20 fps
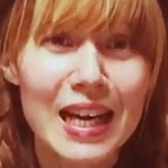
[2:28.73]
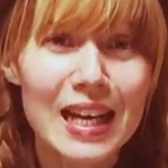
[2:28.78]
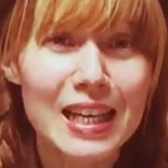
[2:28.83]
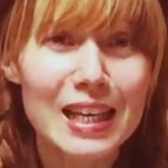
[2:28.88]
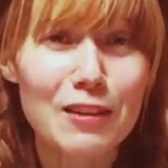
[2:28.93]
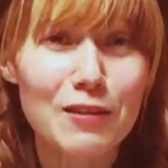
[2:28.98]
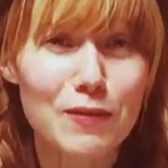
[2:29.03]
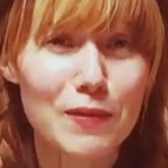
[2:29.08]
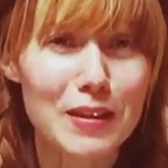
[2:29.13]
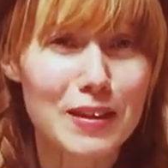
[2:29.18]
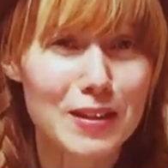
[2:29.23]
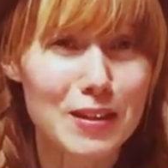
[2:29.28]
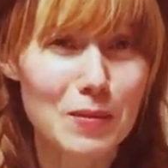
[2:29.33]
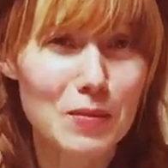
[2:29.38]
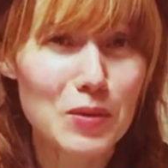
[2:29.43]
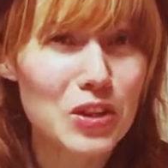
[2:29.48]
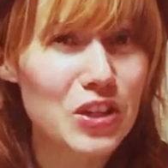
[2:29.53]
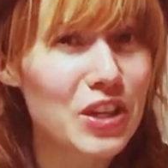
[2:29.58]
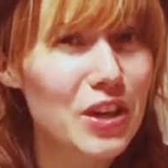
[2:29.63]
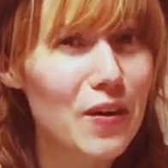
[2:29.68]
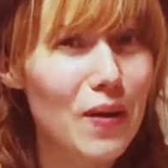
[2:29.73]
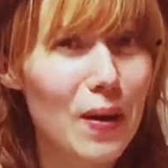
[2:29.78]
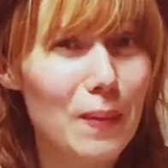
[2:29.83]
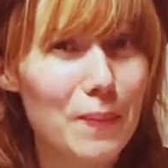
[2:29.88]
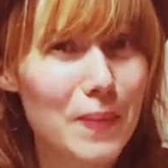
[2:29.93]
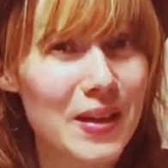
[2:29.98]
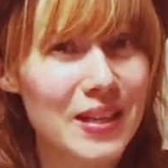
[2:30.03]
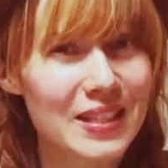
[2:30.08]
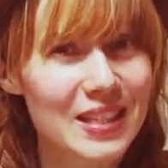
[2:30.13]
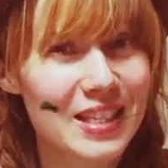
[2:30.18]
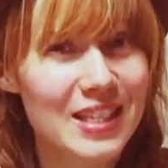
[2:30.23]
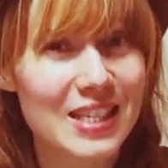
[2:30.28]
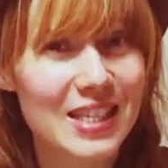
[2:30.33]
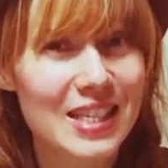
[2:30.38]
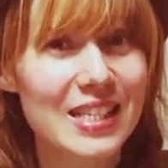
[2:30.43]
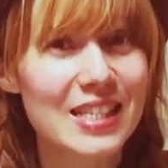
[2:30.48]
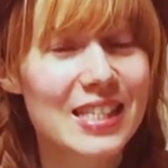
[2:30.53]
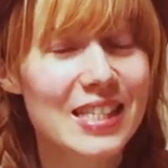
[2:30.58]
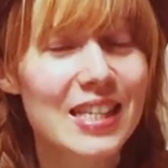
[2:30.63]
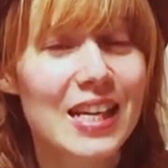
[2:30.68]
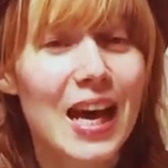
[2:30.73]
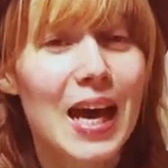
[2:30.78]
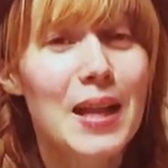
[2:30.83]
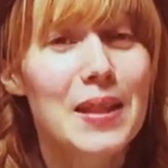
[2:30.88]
leave me some cheer up messages,